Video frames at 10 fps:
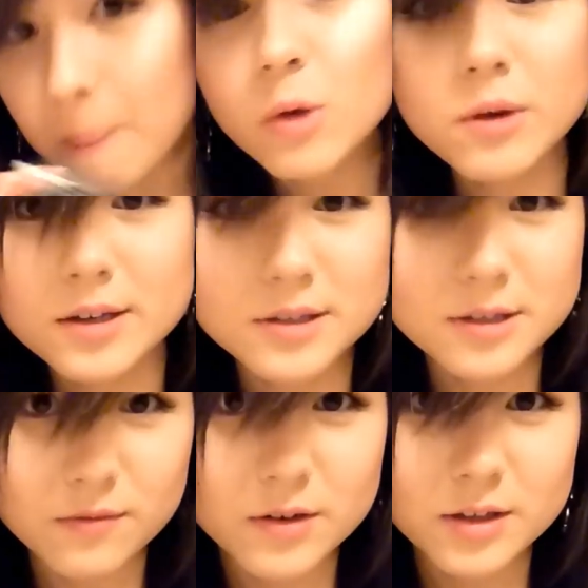You guys
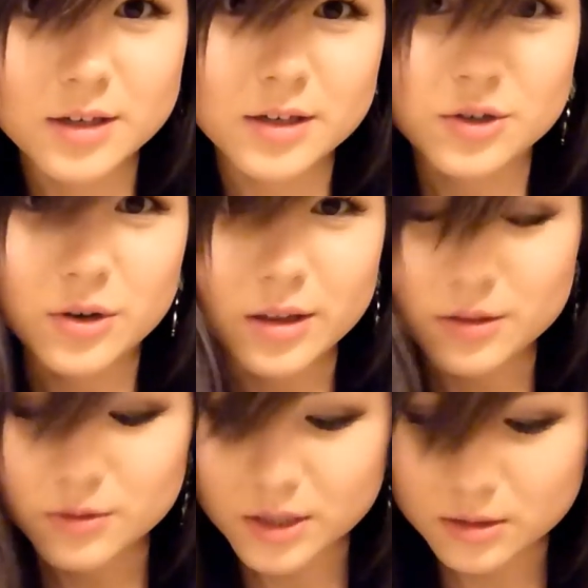definitely need to try
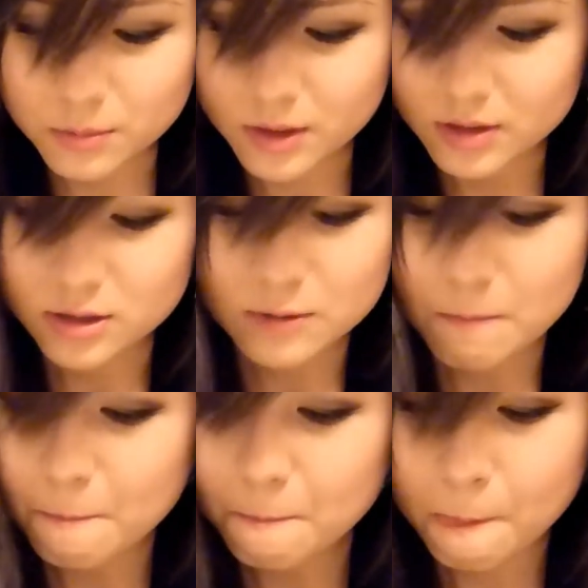this recipe. It's
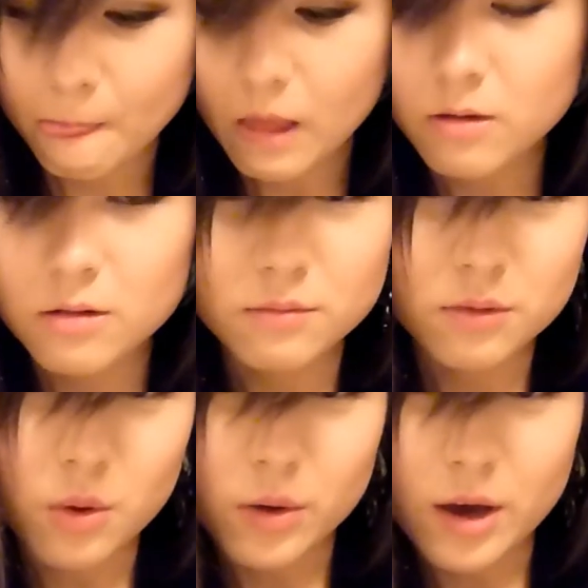
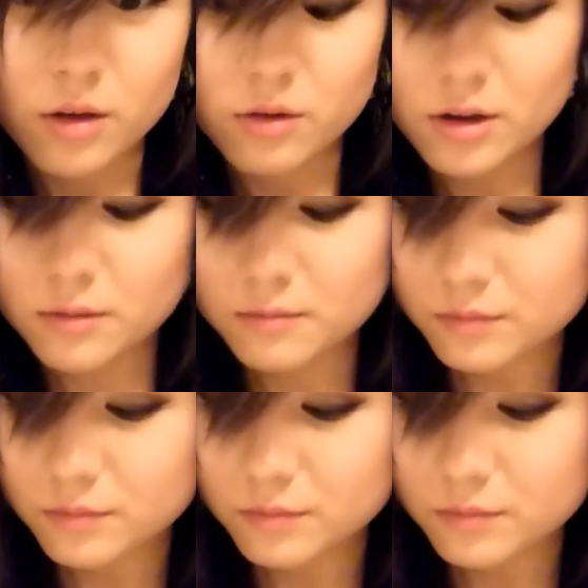low calorie.